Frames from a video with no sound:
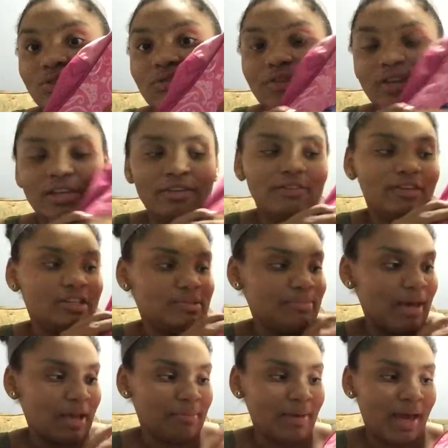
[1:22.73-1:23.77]
Sophia the First
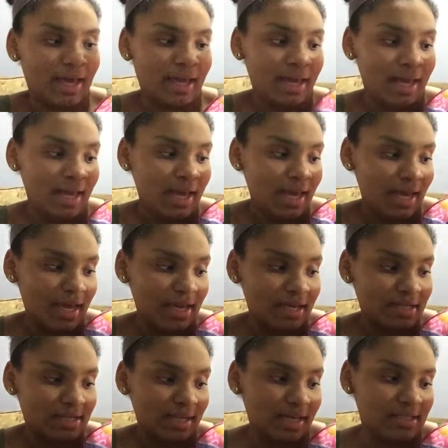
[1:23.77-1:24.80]
backpack, and
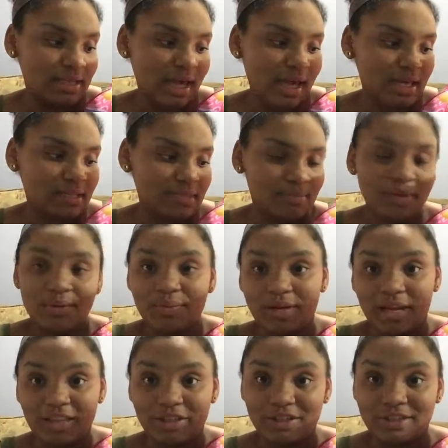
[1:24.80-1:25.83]
it says "Ask me what
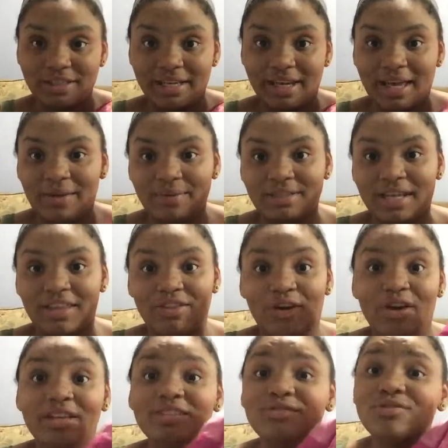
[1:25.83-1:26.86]
I learned today," which I
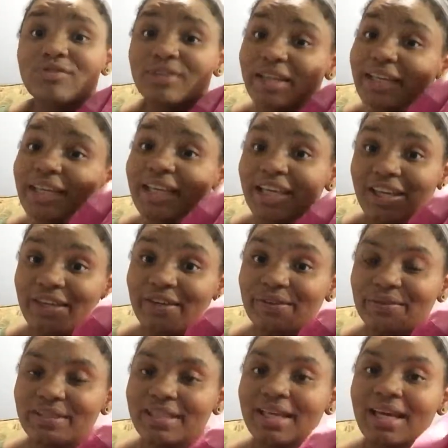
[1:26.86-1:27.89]
thought is really
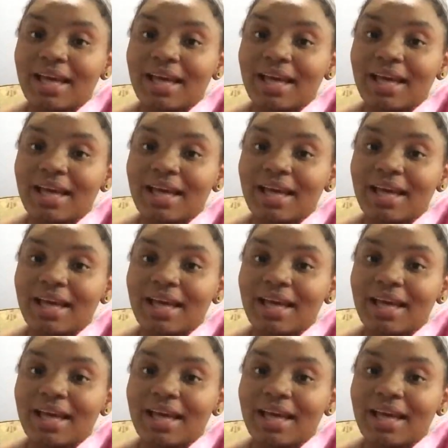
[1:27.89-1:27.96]
cute.